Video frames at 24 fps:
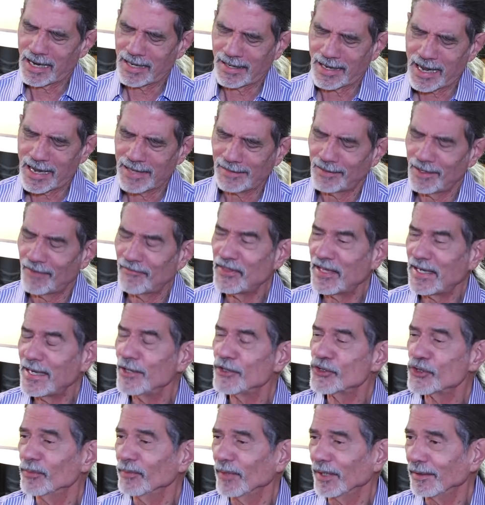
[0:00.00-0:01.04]
I love the
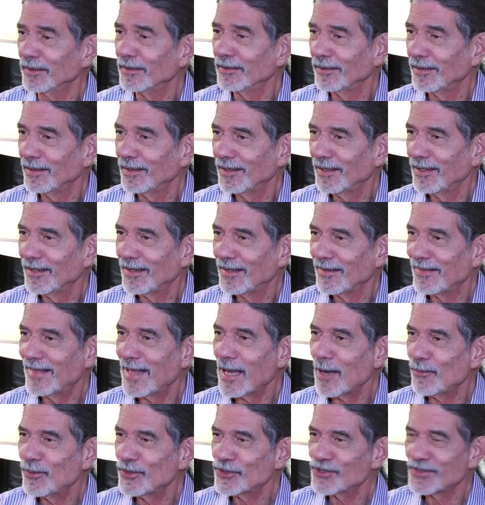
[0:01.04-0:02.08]
instrument.
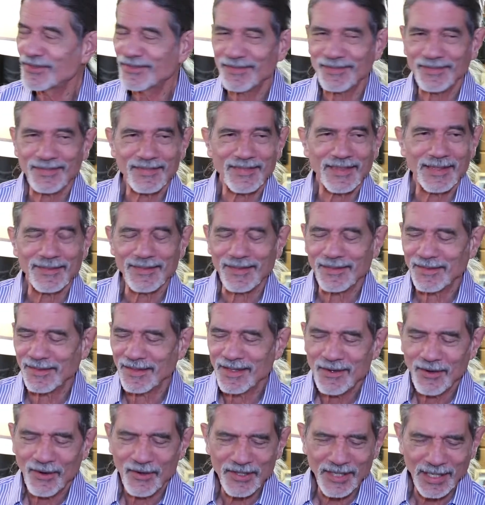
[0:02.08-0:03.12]
That was,
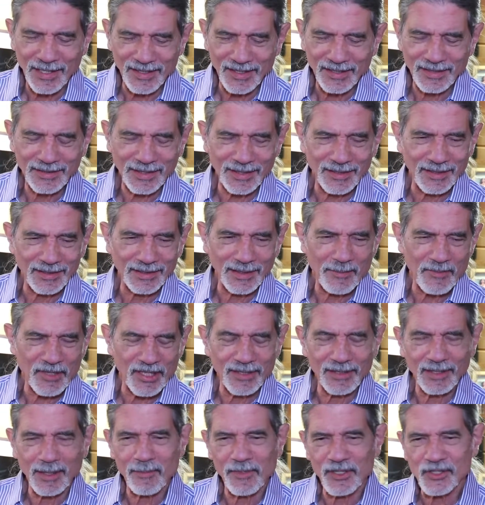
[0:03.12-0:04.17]
okay, let
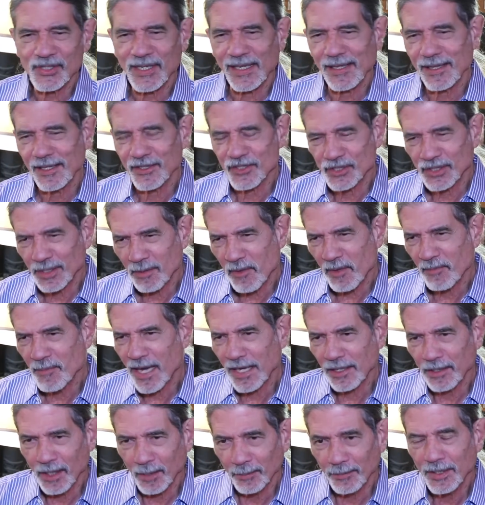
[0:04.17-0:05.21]
me say this, let me
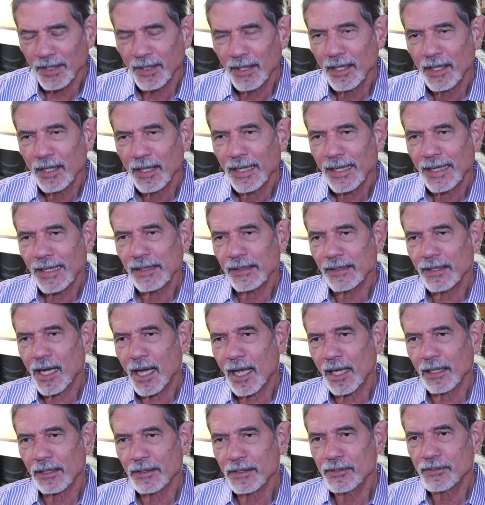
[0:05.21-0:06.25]
back up. In
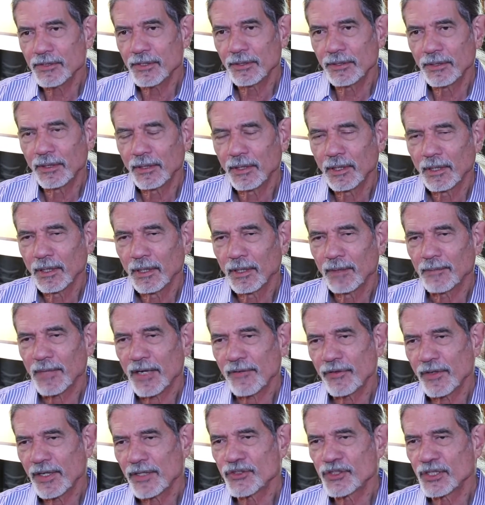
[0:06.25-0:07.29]
college, my
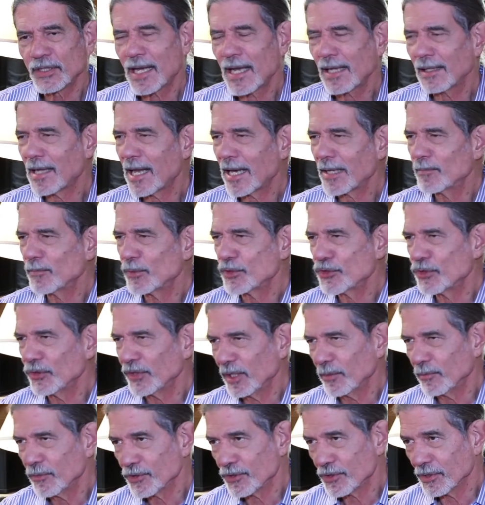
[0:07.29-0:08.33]
friends and I liked
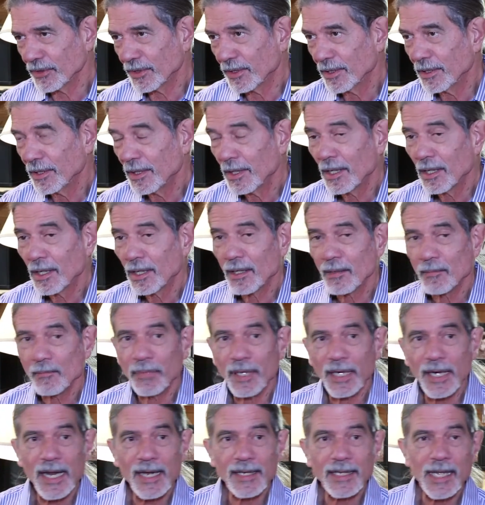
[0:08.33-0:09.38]
bouzouki music,
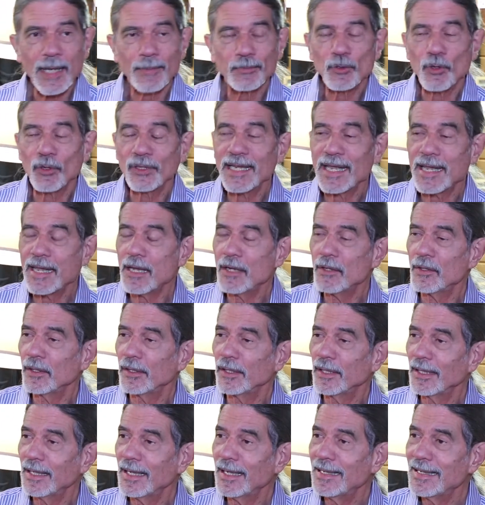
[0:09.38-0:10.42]
but I kept on
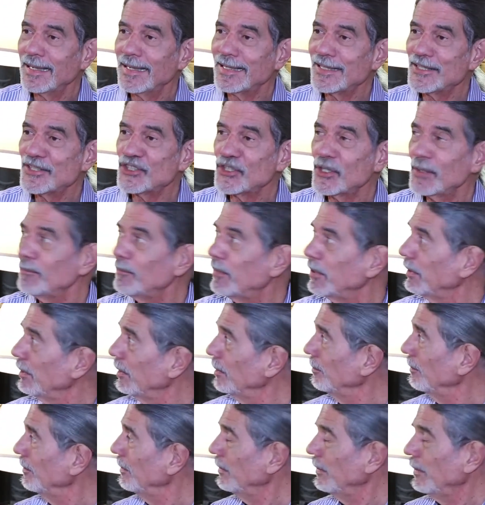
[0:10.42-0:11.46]
hearing
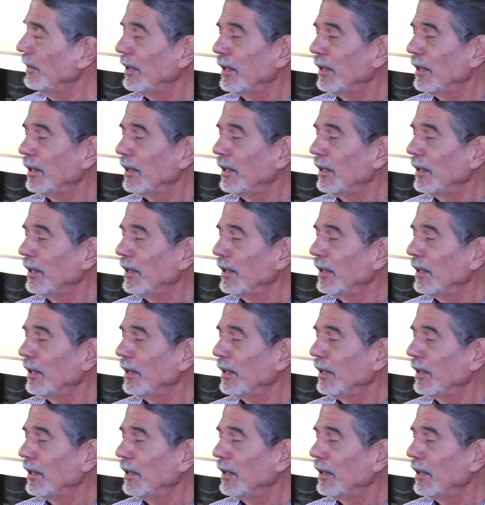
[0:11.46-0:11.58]
cymbalum